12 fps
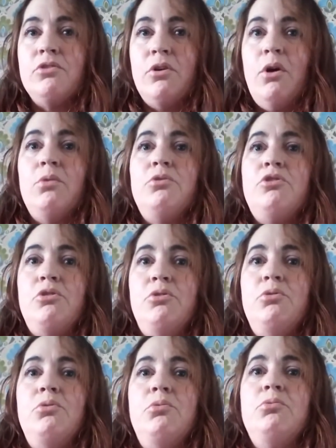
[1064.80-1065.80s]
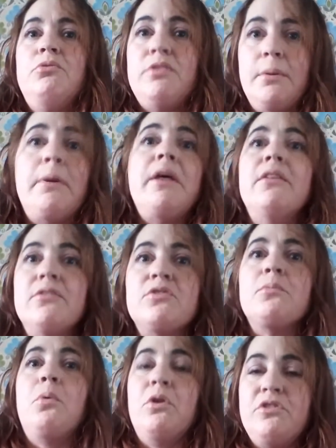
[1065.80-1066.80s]
to go to somebody that
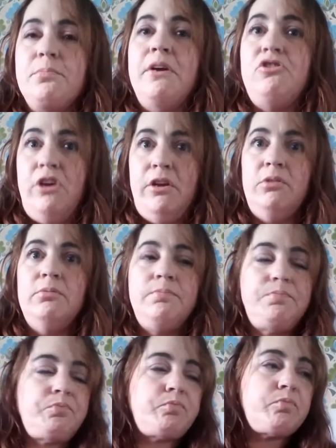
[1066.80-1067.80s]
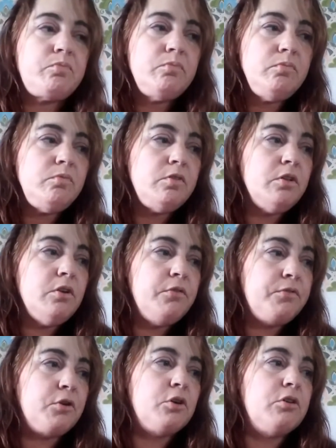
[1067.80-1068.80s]
supports my channel
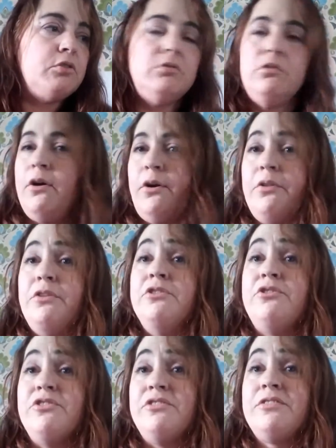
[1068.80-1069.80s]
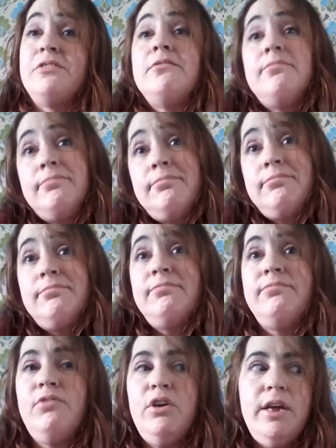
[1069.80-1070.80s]
for longer than just
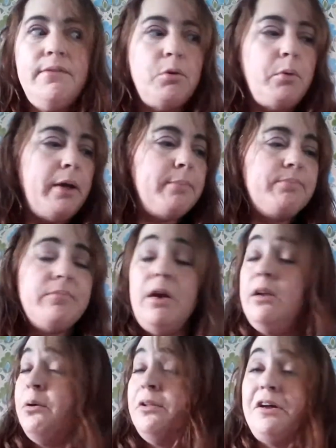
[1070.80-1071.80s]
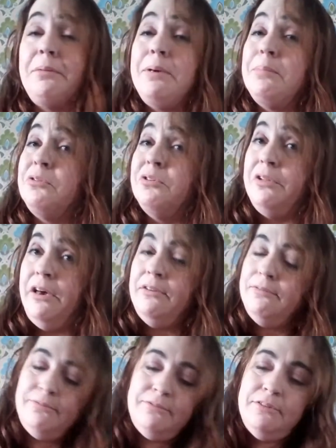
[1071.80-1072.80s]
for a giveaway. I know a lot of people do that.
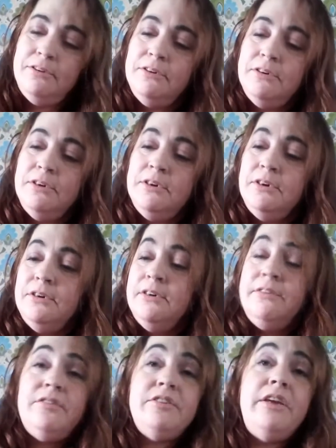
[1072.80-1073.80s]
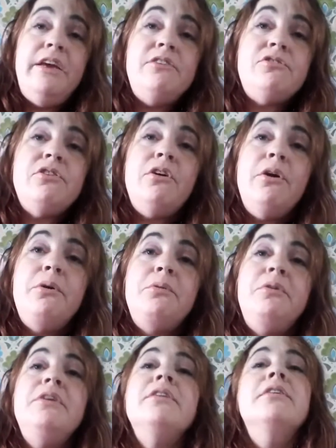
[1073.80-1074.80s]
To each their
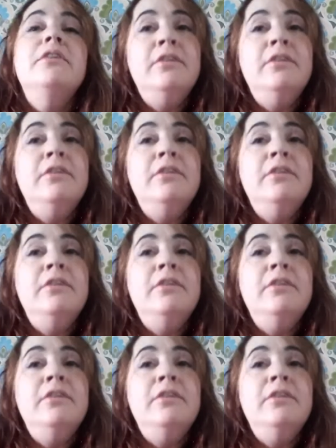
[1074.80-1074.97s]
own.